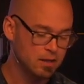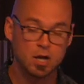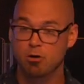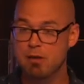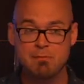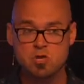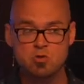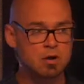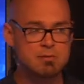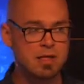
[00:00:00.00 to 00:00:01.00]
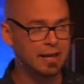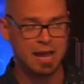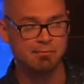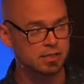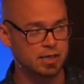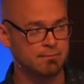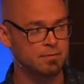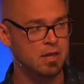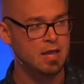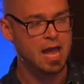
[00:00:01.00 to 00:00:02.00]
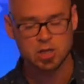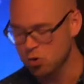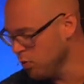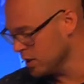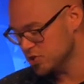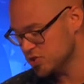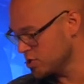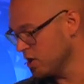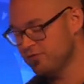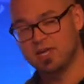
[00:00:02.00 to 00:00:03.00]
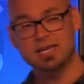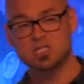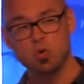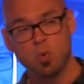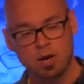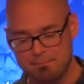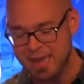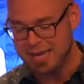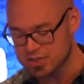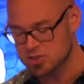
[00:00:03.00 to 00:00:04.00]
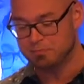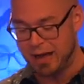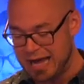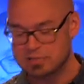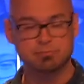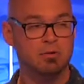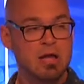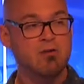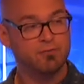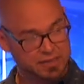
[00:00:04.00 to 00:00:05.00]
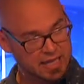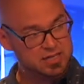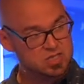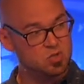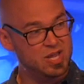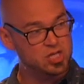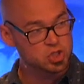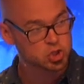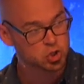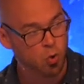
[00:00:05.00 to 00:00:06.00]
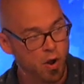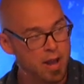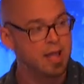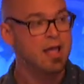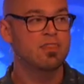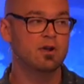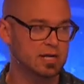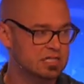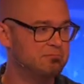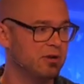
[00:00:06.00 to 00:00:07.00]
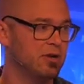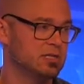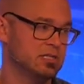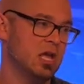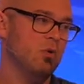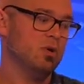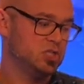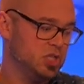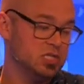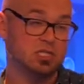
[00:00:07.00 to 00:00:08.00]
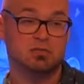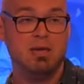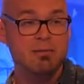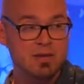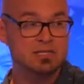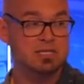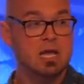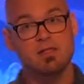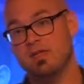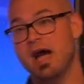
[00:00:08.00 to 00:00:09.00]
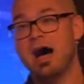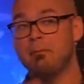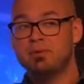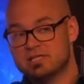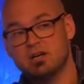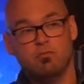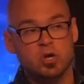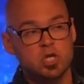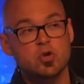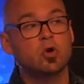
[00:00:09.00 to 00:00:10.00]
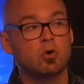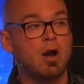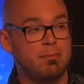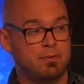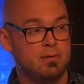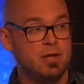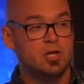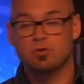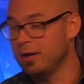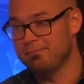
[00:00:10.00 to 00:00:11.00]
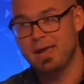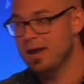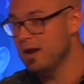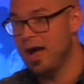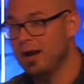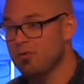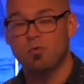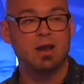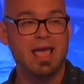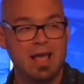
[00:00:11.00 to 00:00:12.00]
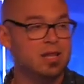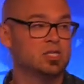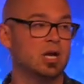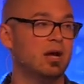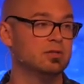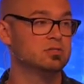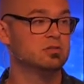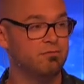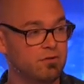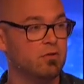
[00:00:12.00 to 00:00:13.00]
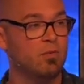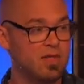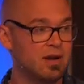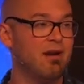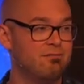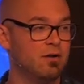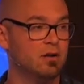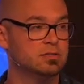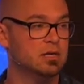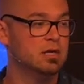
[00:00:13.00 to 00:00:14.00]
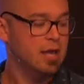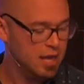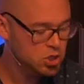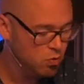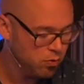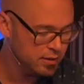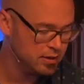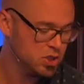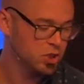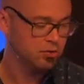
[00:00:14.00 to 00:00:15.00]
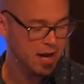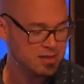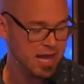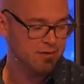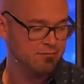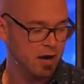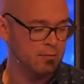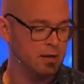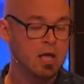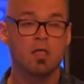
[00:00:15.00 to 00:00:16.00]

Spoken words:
Or maybe you want to be like Emily and you want to serve kids. You want to make it possible for kids to enjoy their experience with Jesus. Maybe it's the opposite of what you grew up. And you're like, man, I don't want any child to feel the way that I felt. And you want to create that environment.